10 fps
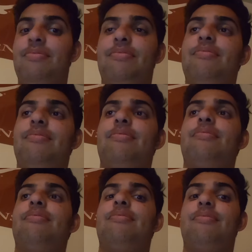
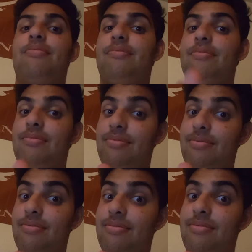
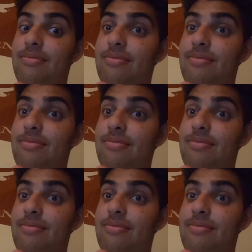(silence)